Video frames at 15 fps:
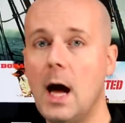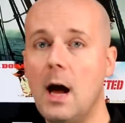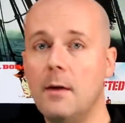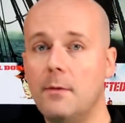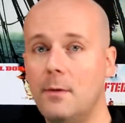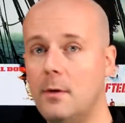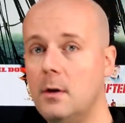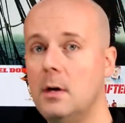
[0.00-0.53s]

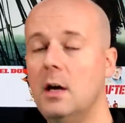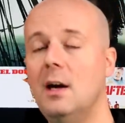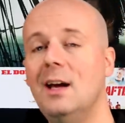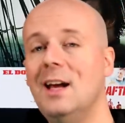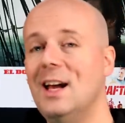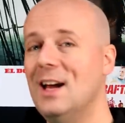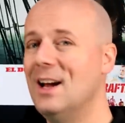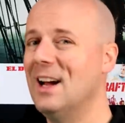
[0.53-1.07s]
Dive.
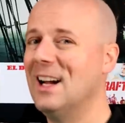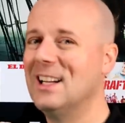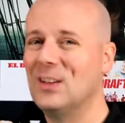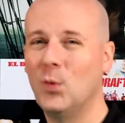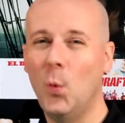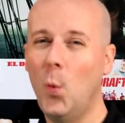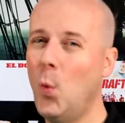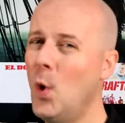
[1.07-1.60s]

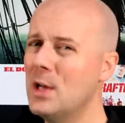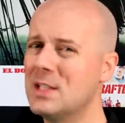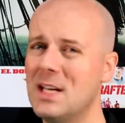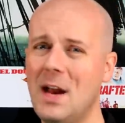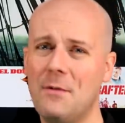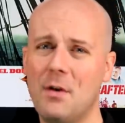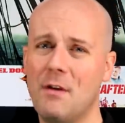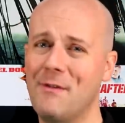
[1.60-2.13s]
Was
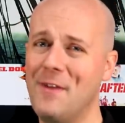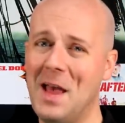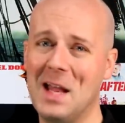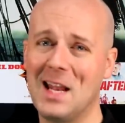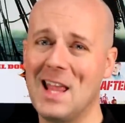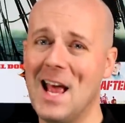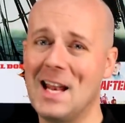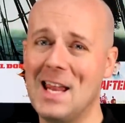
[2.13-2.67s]
never a fan
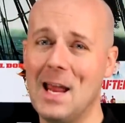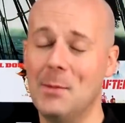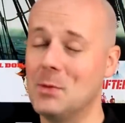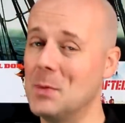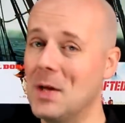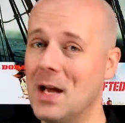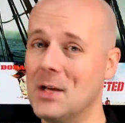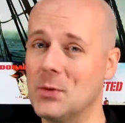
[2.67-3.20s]
of that name,
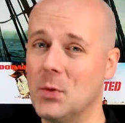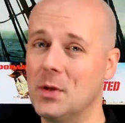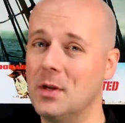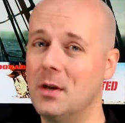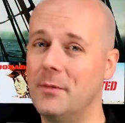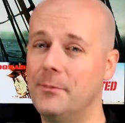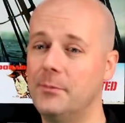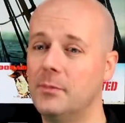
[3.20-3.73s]
to be honest with
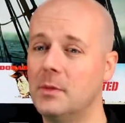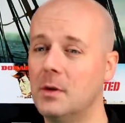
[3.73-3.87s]
you.